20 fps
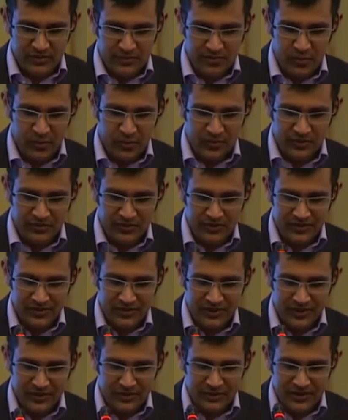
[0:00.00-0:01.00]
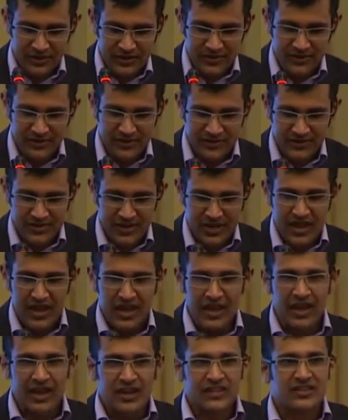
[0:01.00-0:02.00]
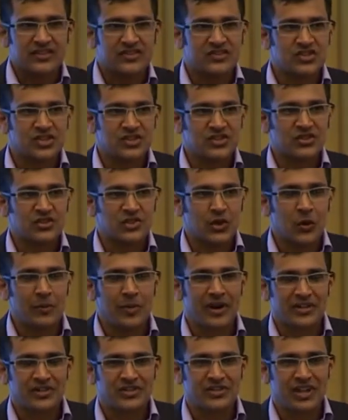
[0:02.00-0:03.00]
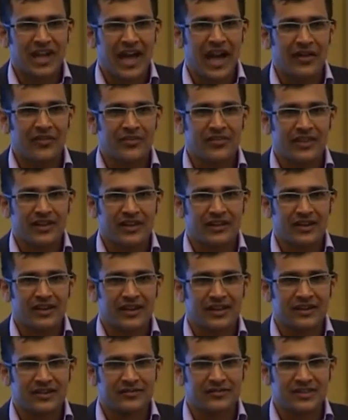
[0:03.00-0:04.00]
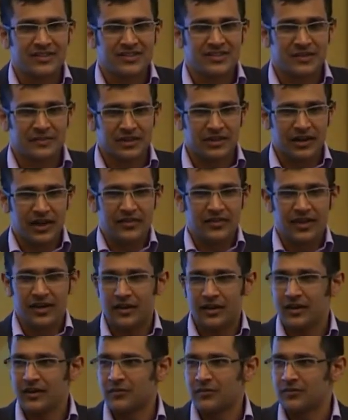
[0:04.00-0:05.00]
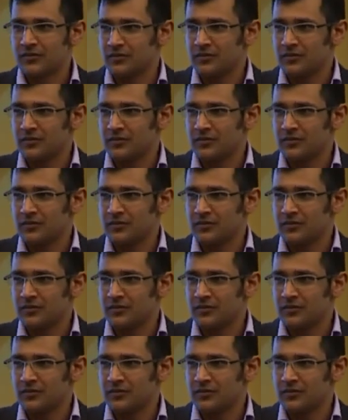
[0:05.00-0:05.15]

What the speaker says: important bit there, because there's just so much out there, and if there's something like that,